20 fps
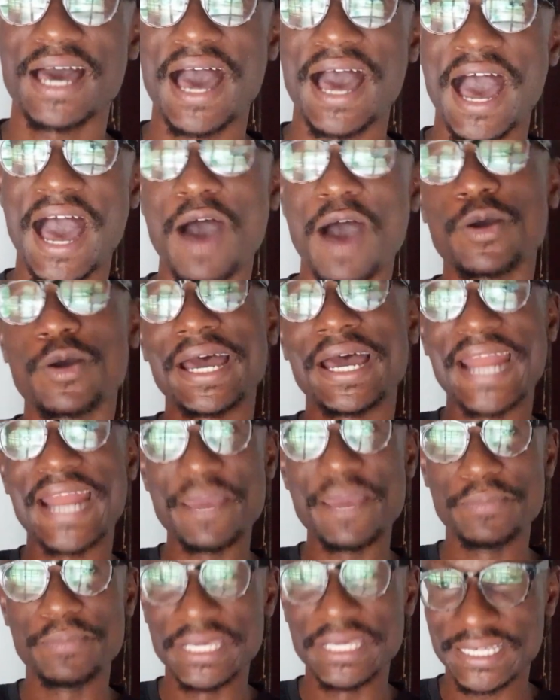How can I
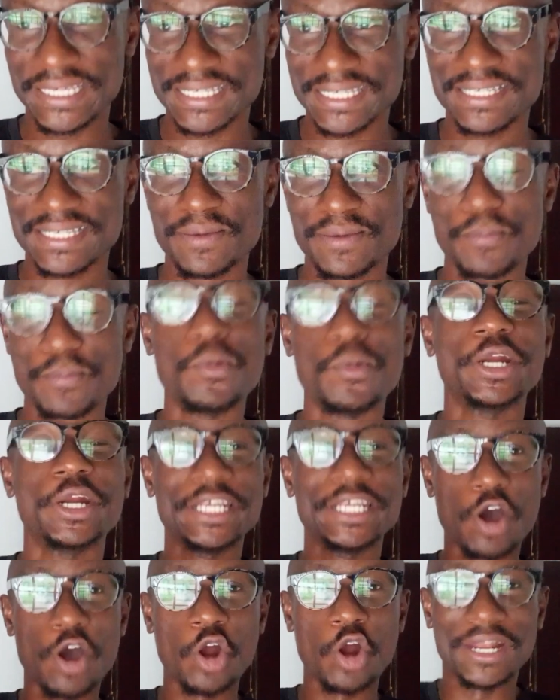make
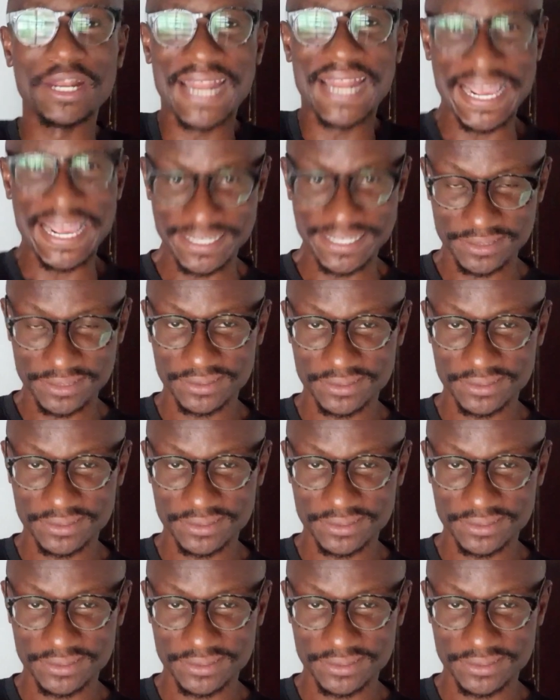money online?